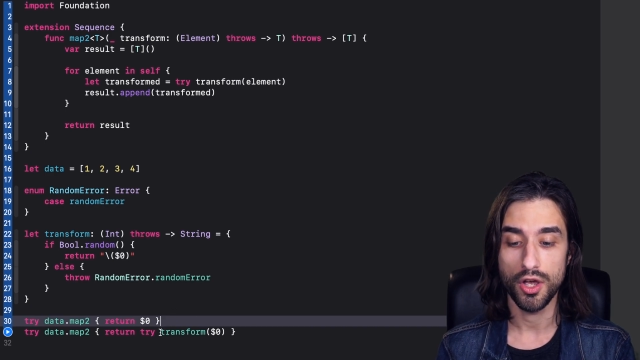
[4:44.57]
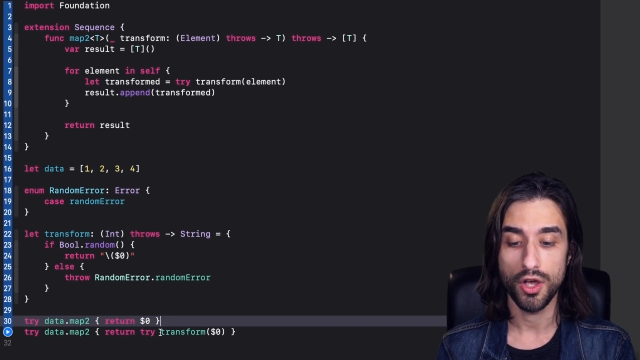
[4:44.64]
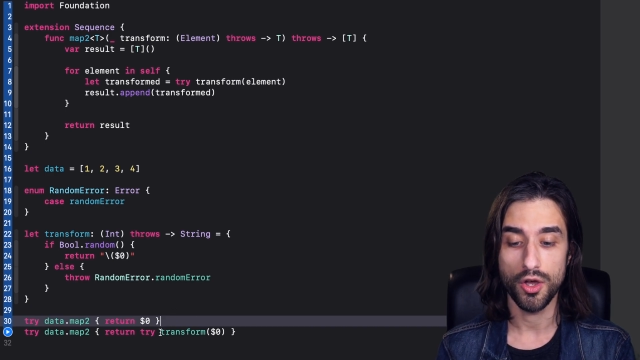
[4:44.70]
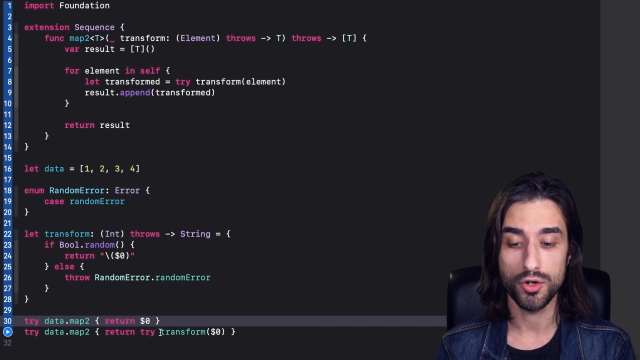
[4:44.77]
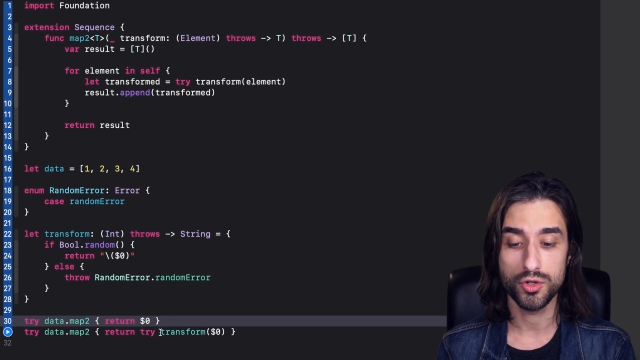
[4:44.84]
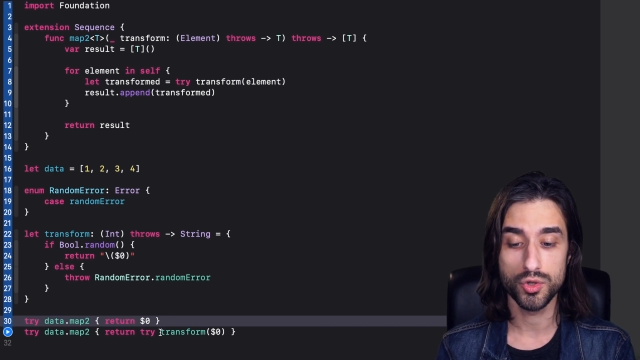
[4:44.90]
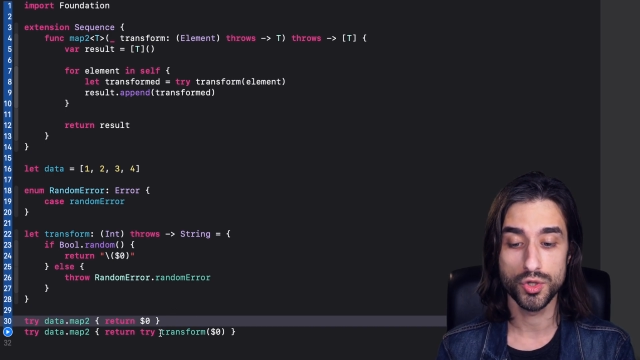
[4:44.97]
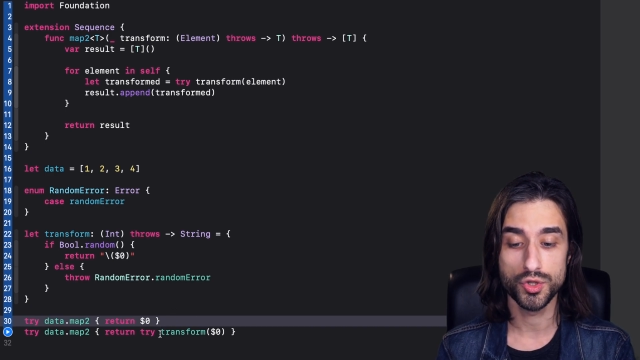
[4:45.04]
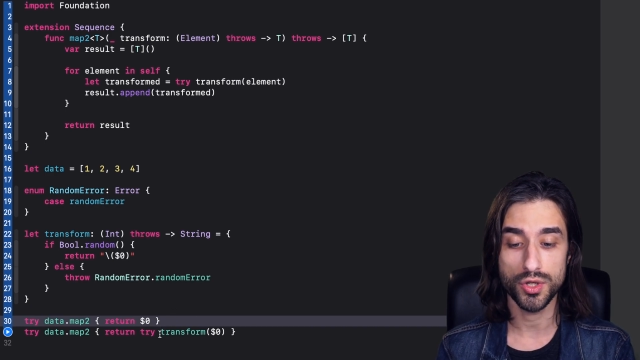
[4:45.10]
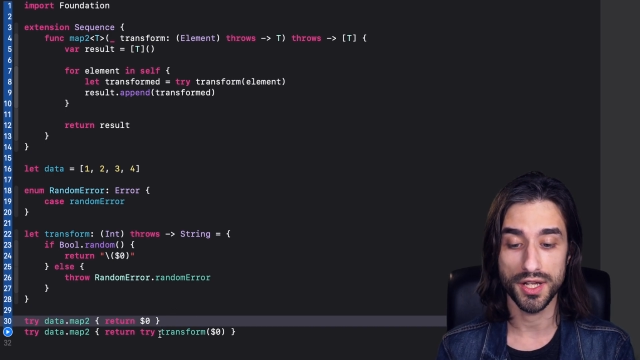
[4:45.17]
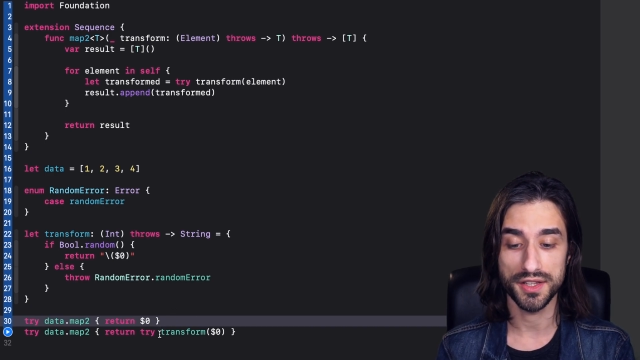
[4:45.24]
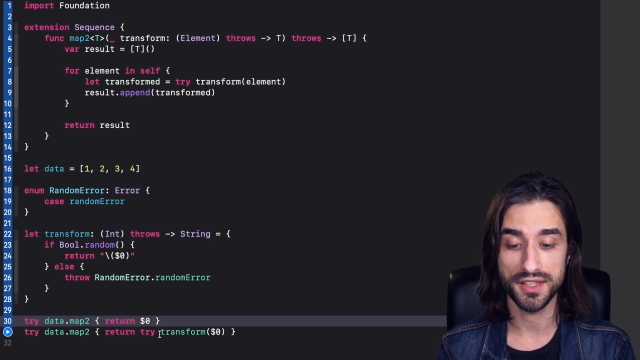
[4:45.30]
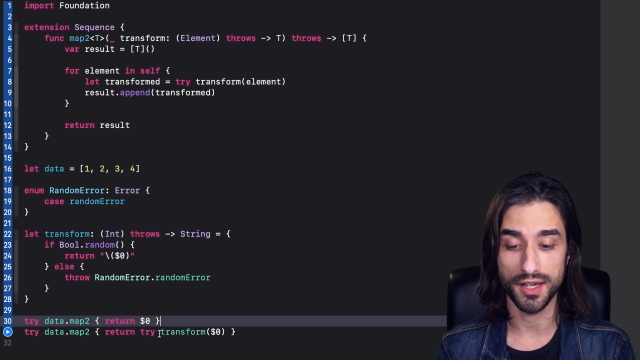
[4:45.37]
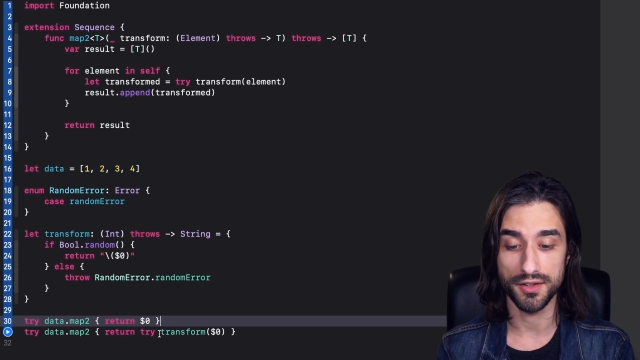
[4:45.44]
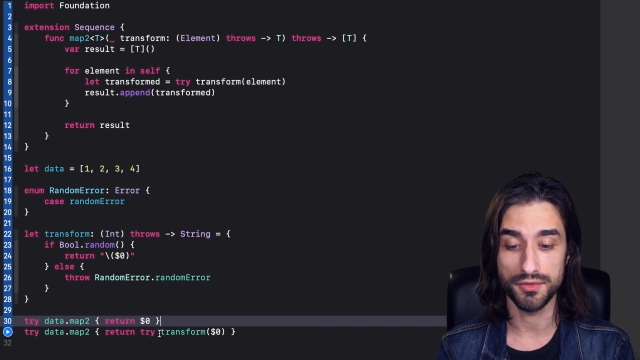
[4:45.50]
a closure
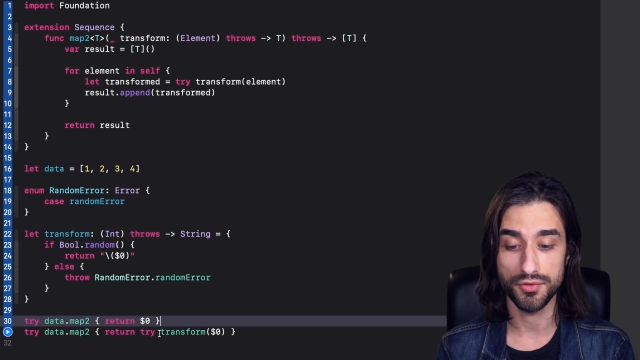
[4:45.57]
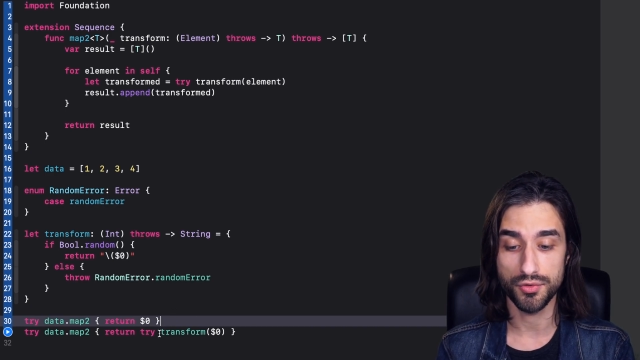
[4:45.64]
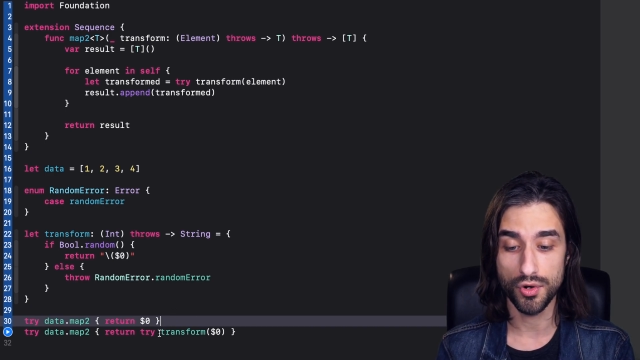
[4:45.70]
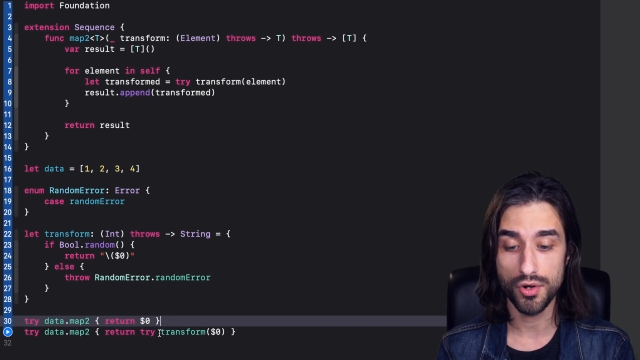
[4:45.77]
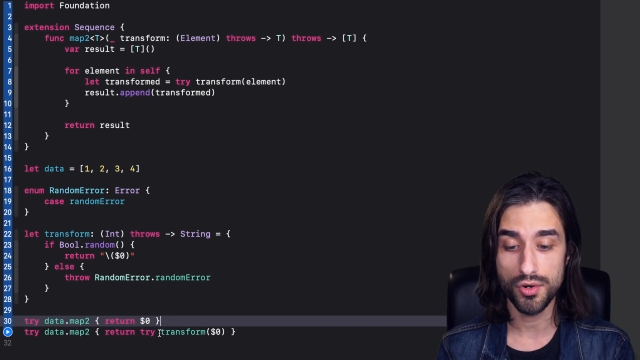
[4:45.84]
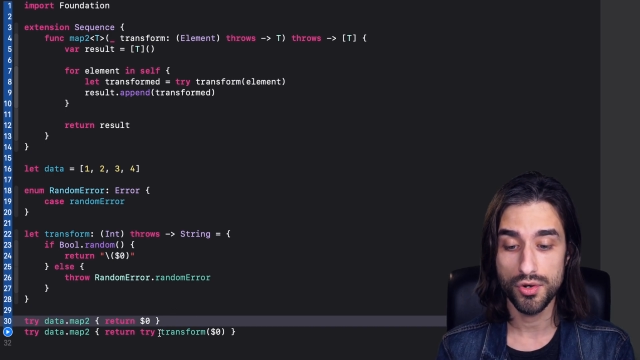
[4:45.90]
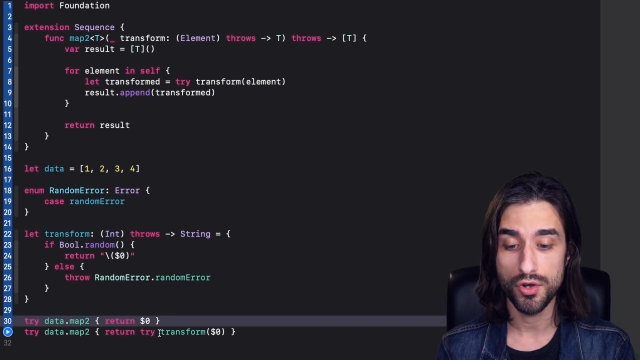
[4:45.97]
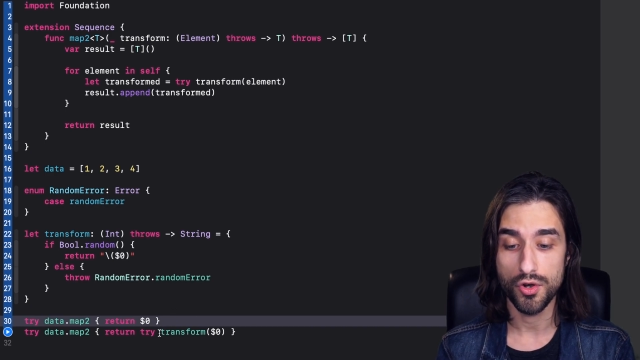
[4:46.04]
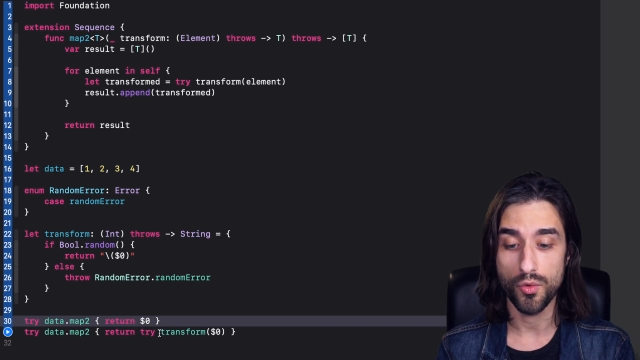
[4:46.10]
that can throw,